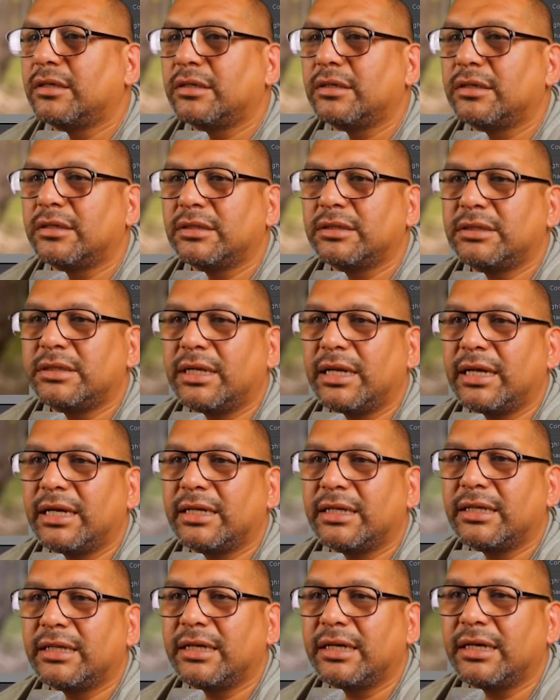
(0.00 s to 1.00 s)
Just like
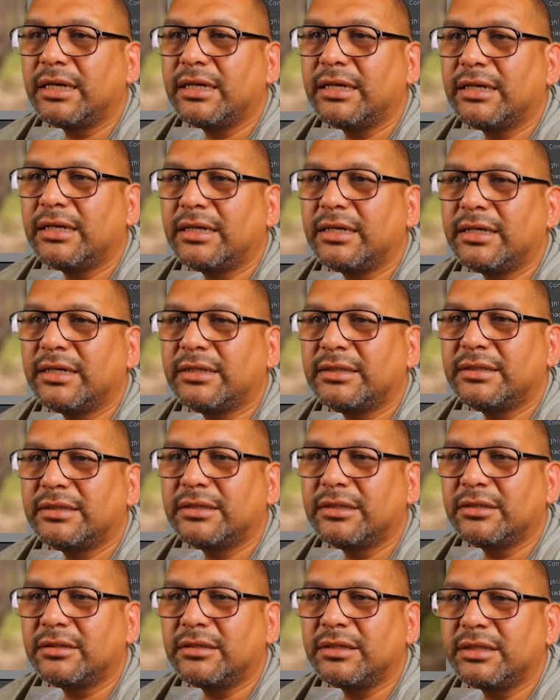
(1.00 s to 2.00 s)
that. It's
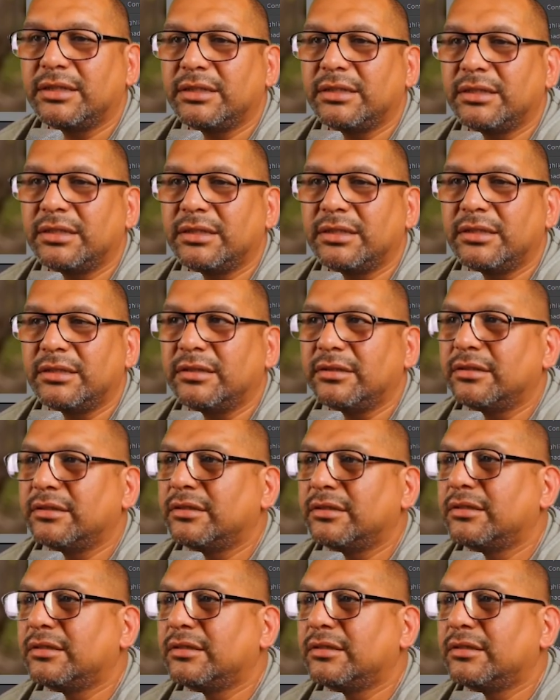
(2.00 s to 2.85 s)
so easy to do.